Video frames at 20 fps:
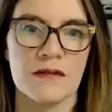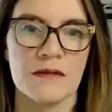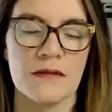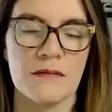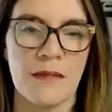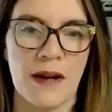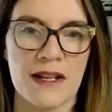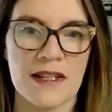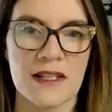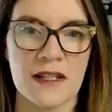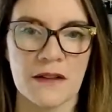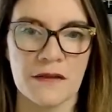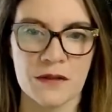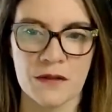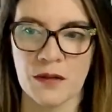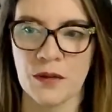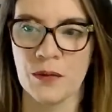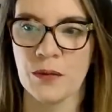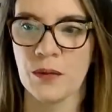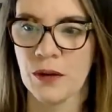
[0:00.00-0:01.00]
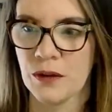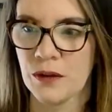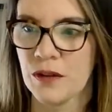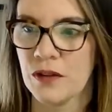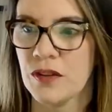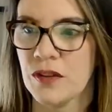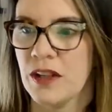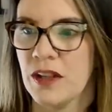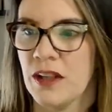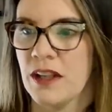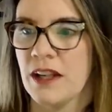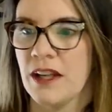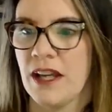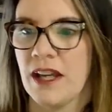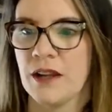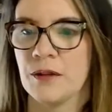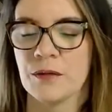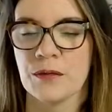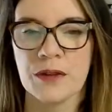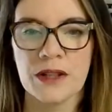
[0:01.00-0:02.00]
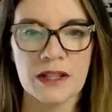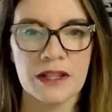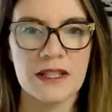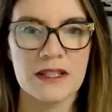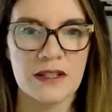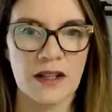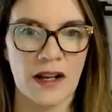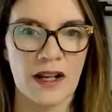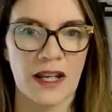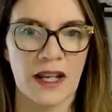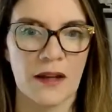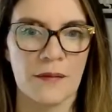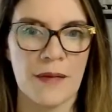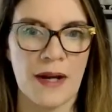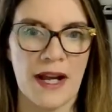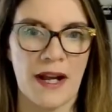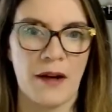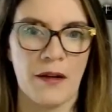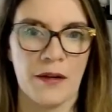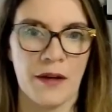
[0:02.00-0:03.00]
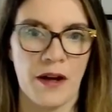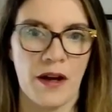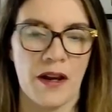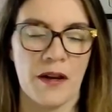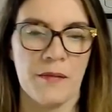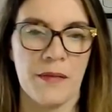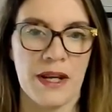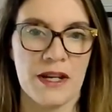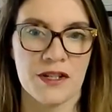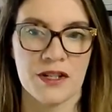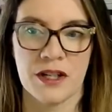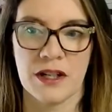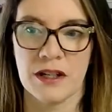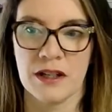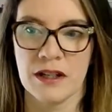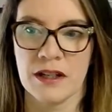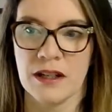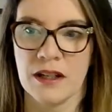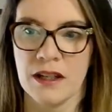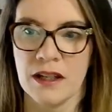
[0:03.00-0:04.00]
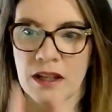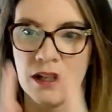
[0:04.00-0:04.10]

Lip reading: myself to the world and really talking about automation.